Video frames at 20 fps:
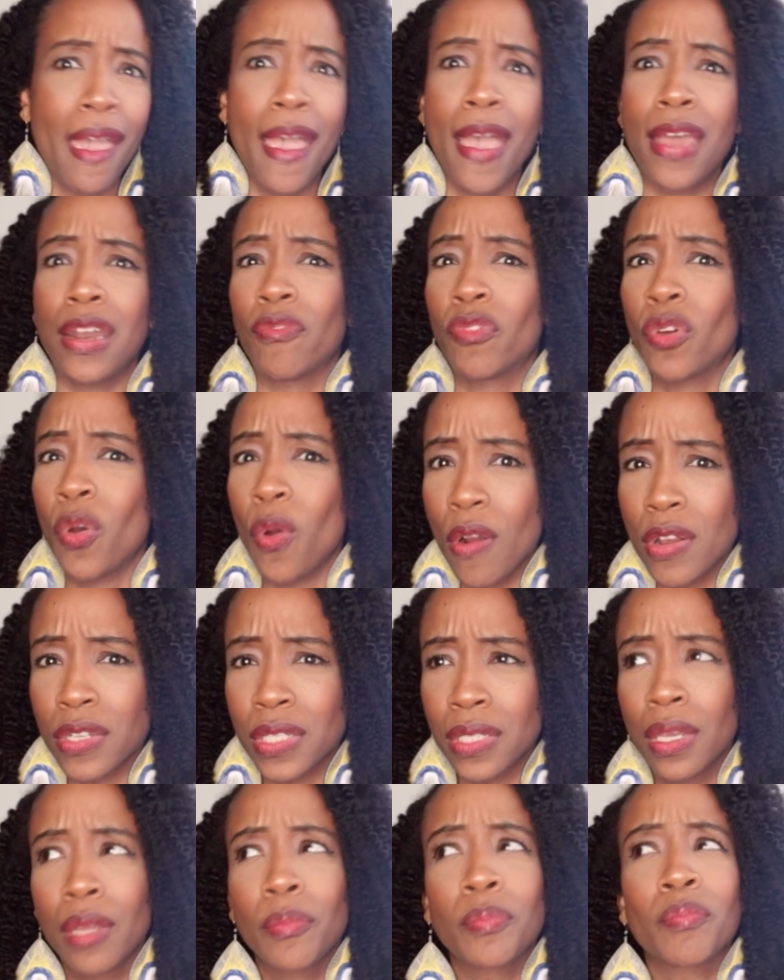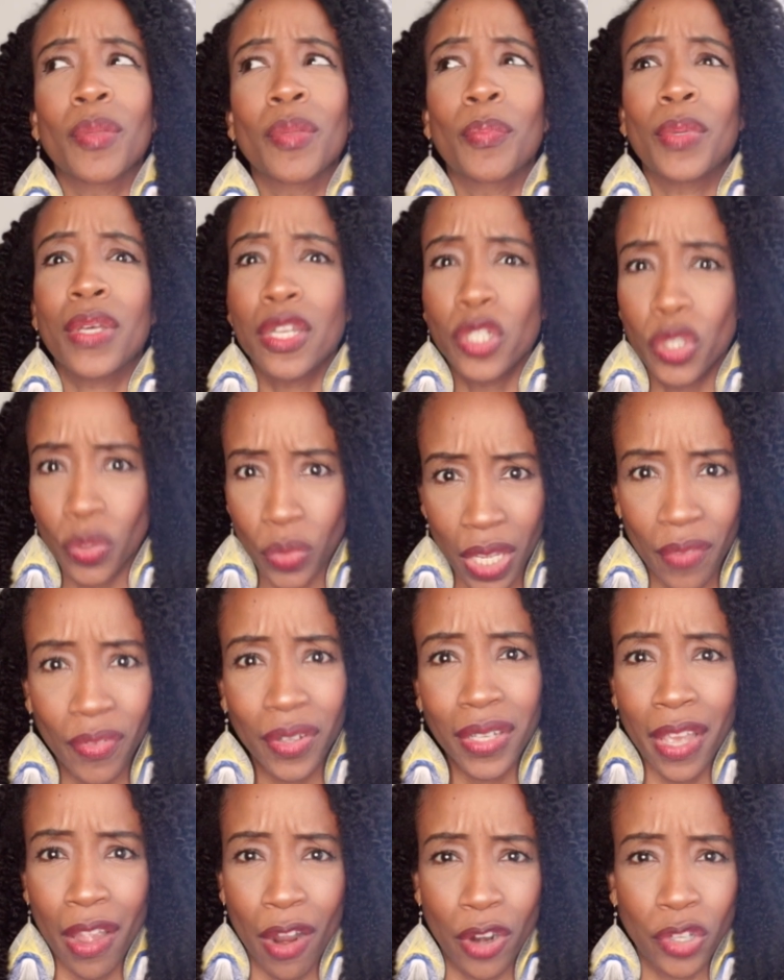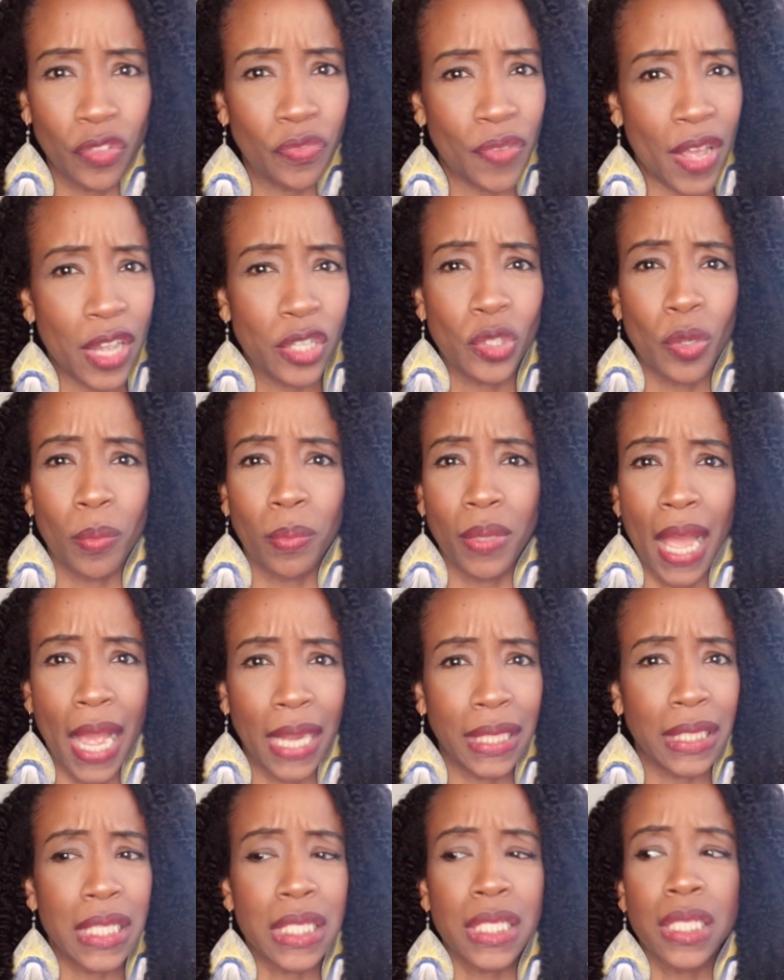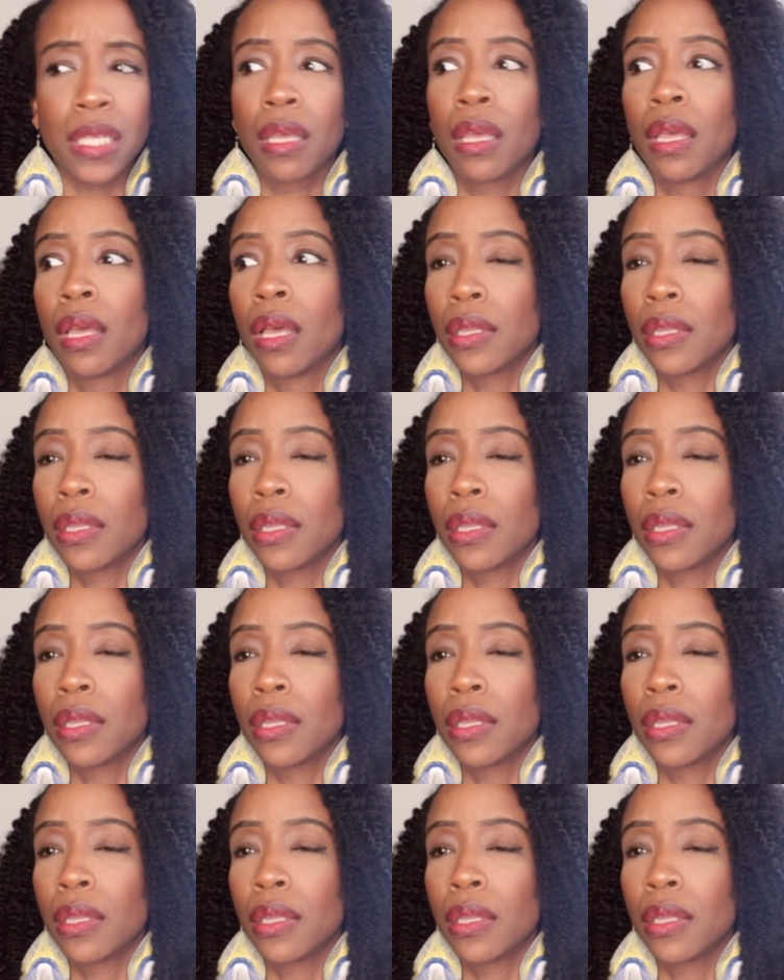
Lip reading: And of course, because you give a character facial blindness,